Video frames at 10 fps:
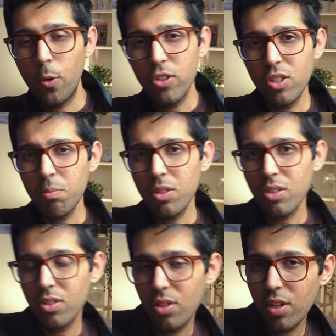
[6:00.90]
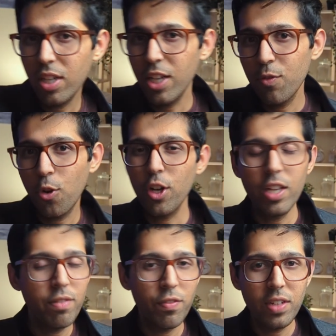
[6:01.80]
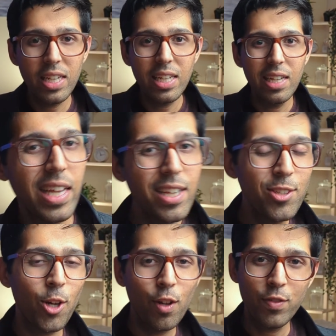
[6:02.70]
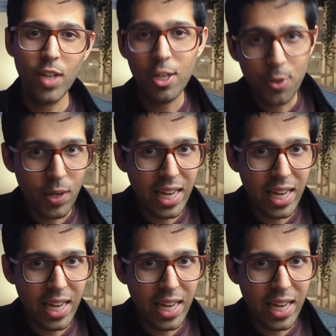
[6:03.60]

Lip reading: by question numbers 30, 40, 50, things sort of start to